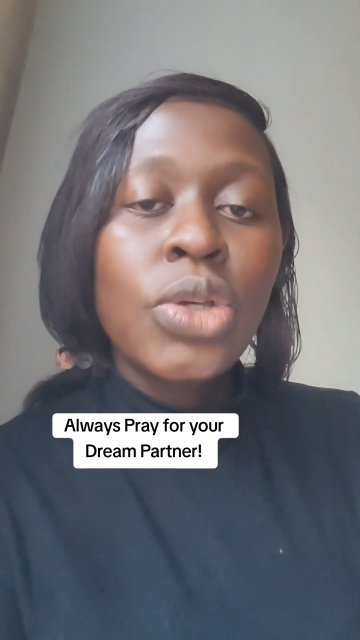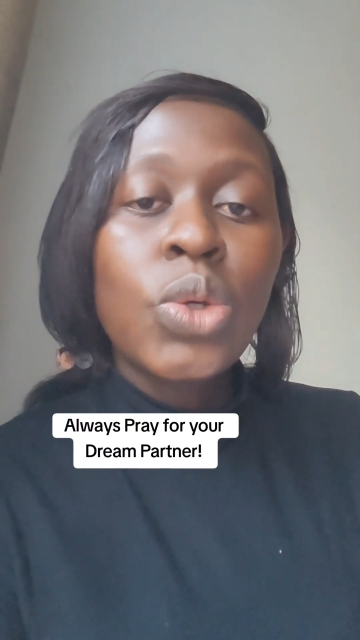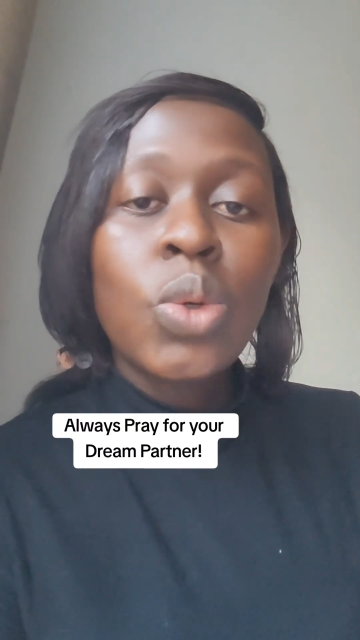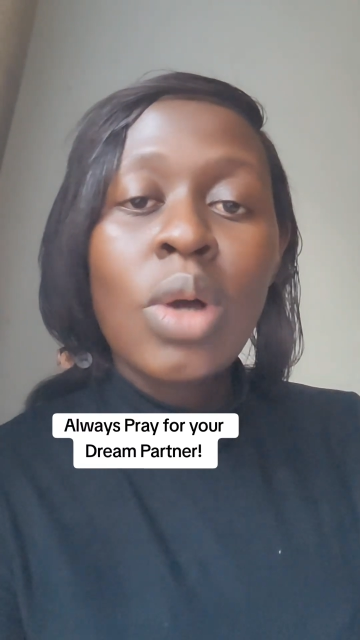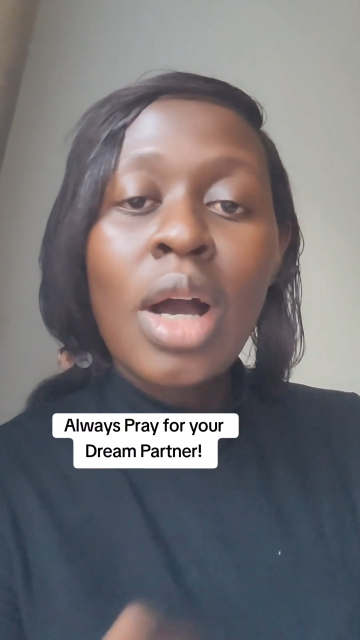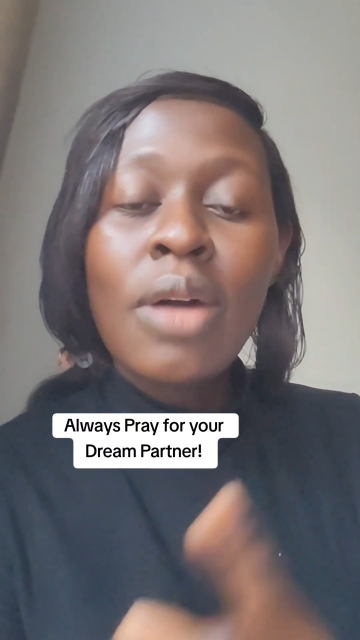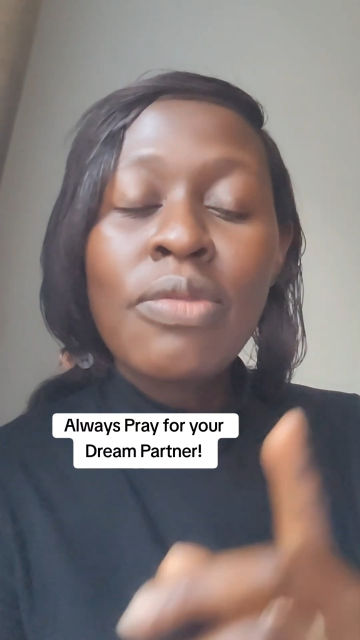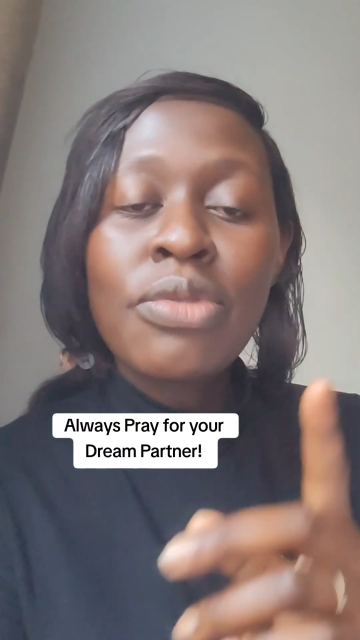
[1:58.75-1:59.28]

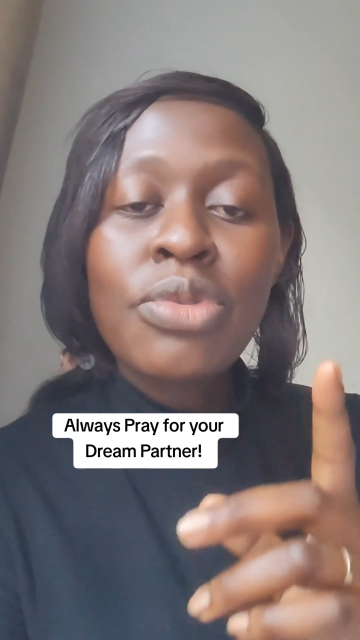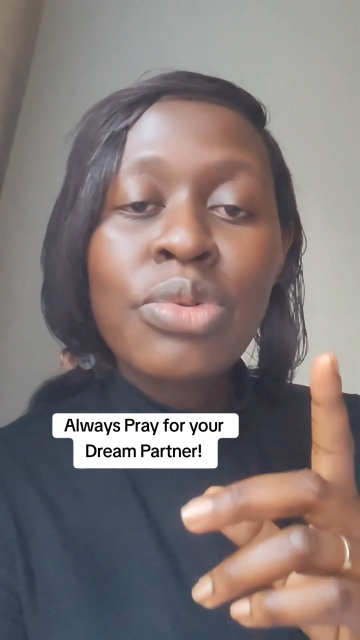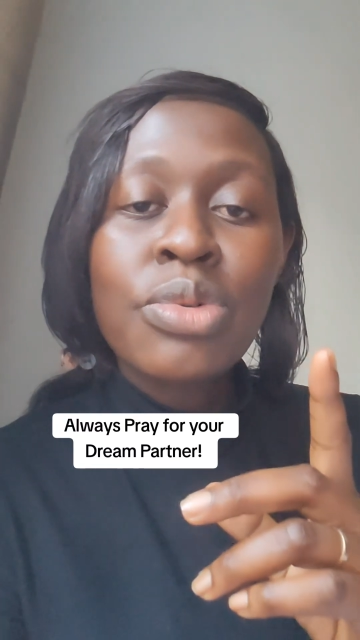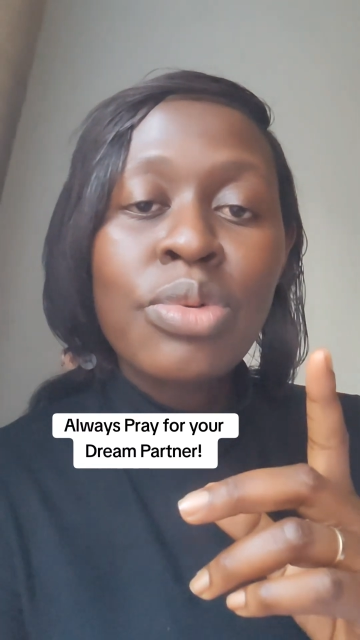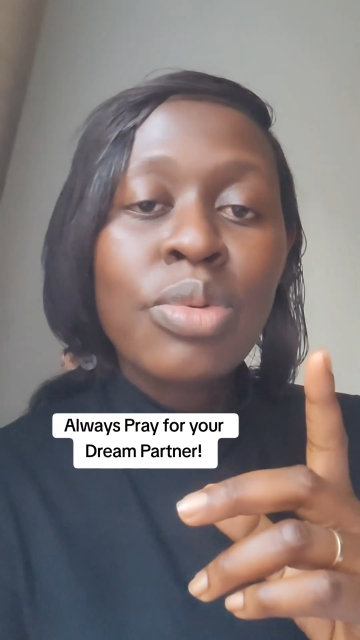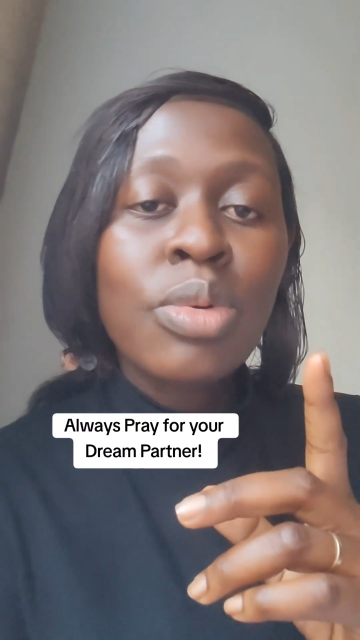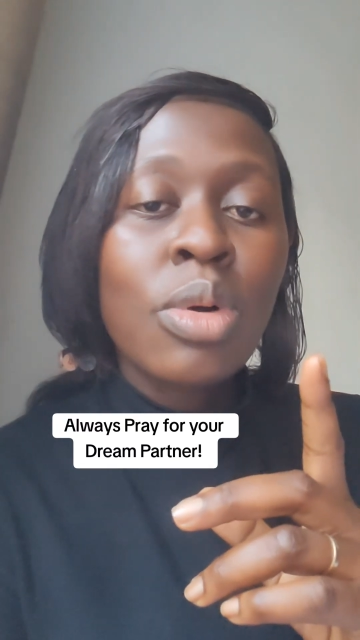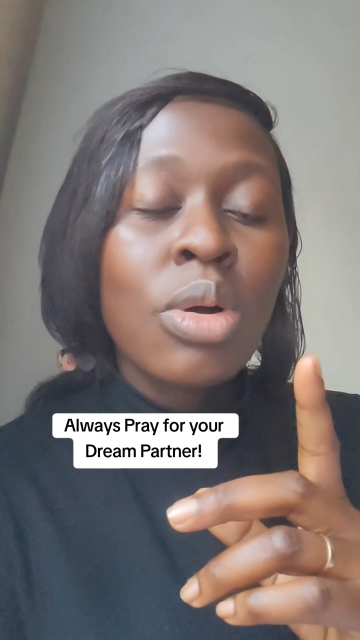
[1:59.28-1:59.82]
You'll have
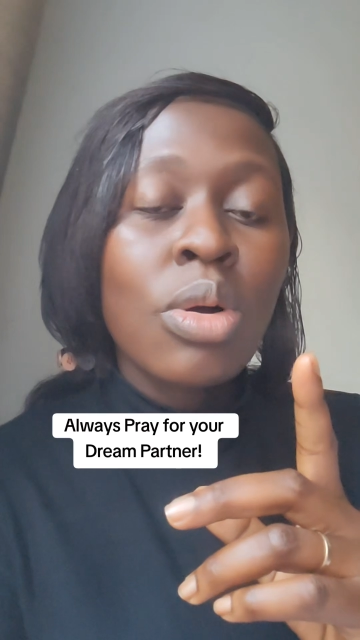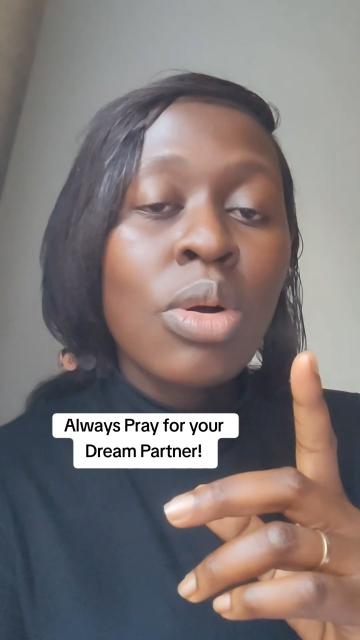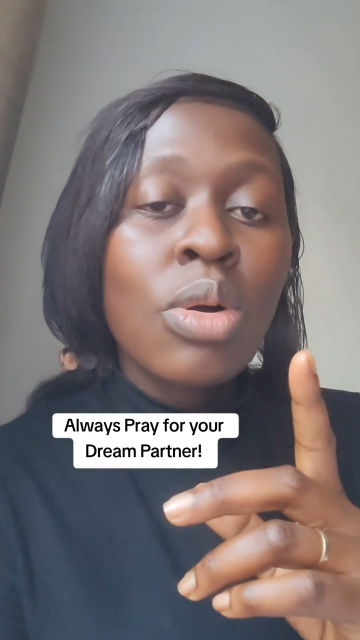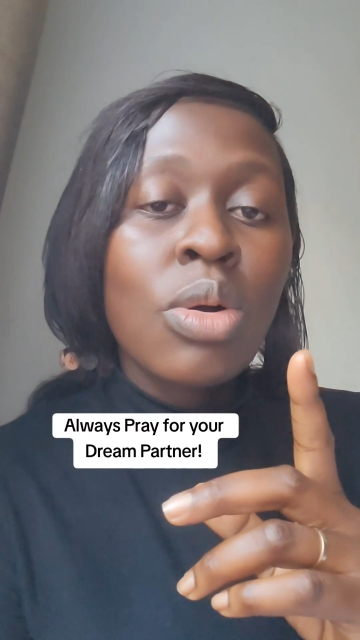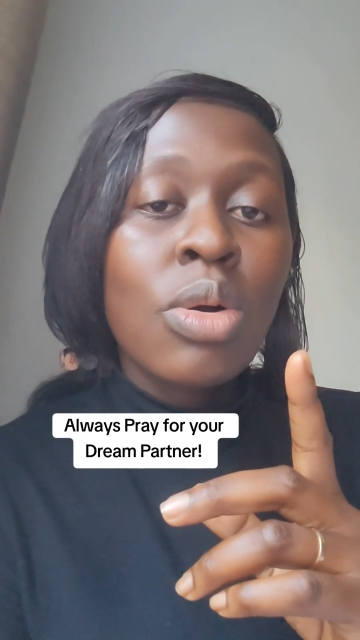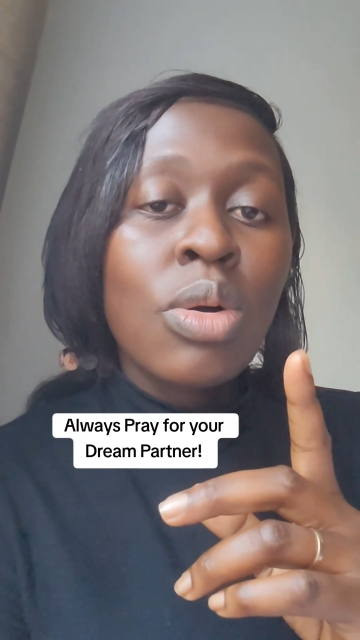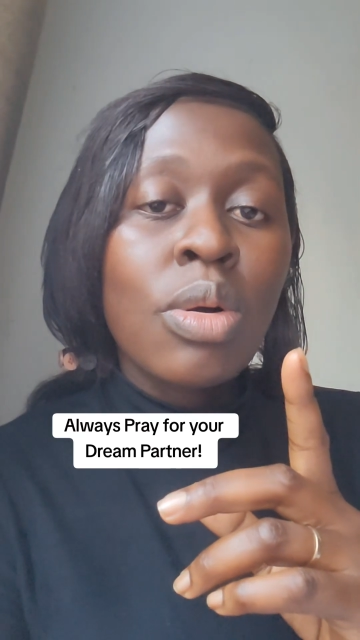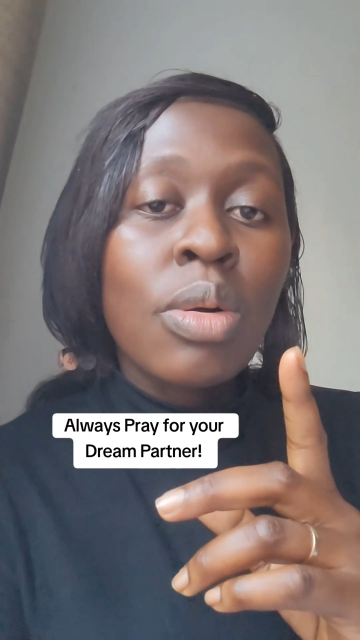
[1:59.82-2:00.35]
to
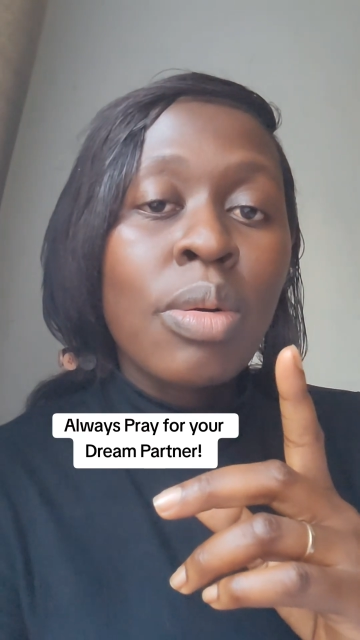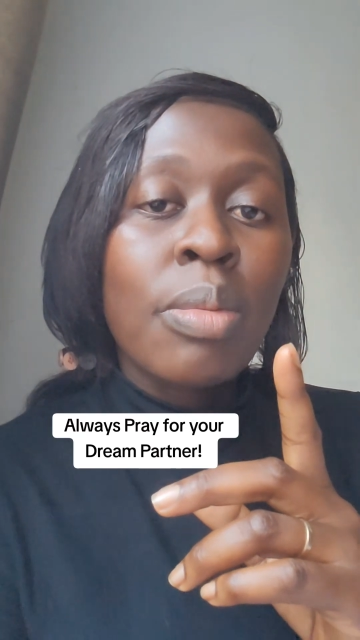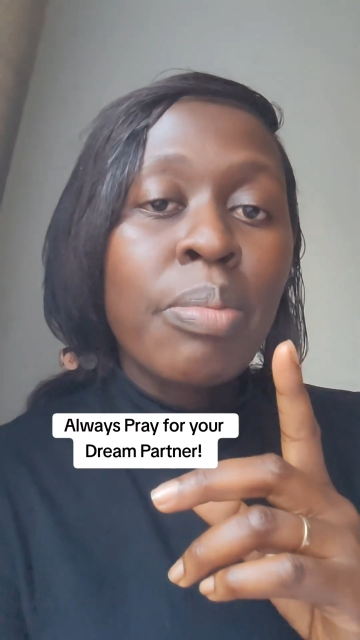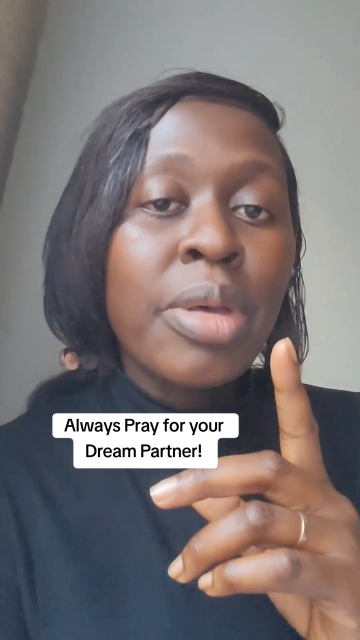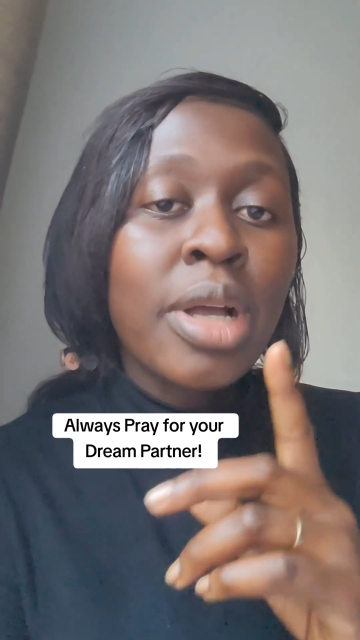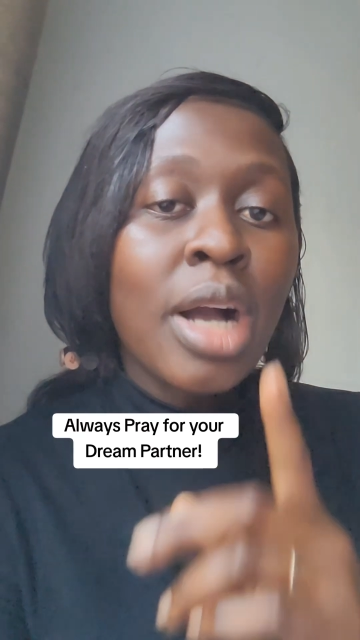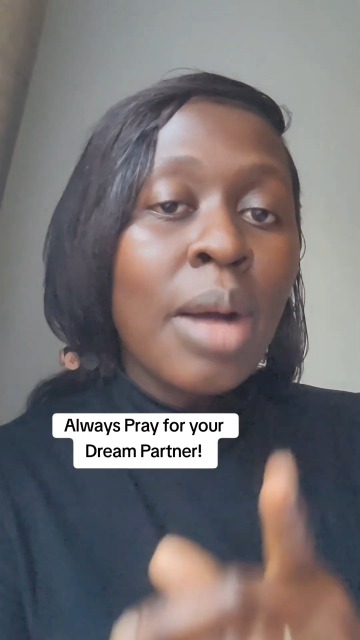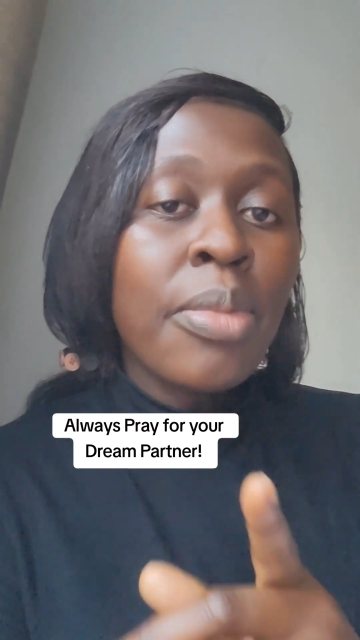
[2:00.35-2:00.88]

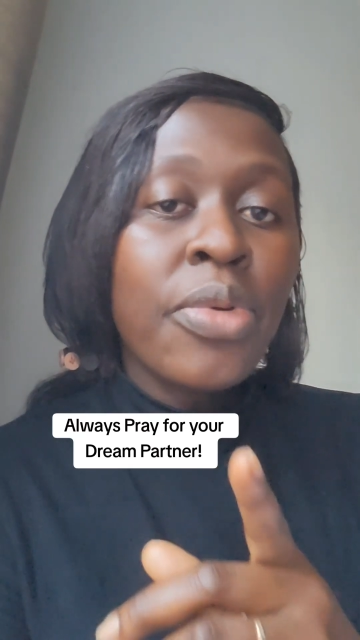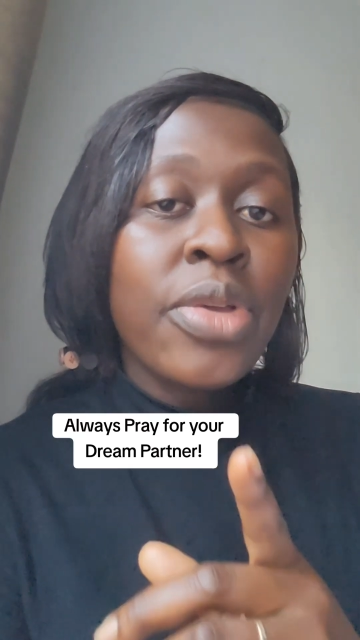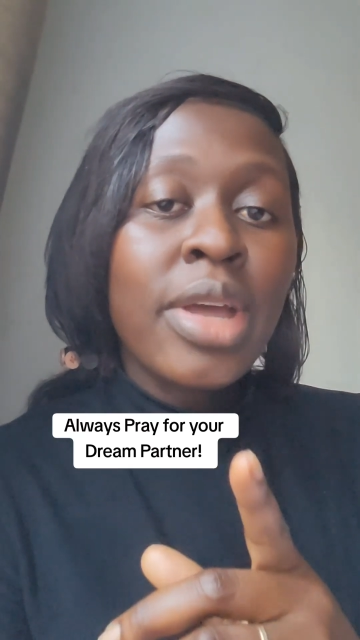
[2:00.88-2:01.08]
become